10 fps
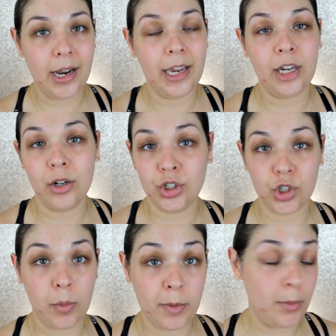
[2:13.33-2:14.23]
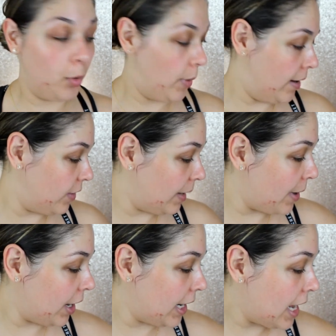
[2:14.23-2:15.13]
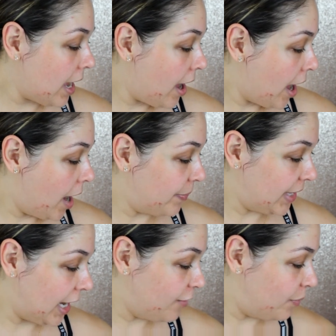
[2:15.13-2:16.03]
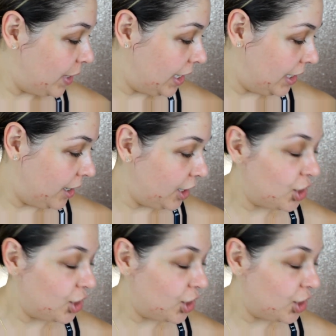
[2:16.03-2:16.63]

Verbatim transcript: I hear so many people raving about it, and I've been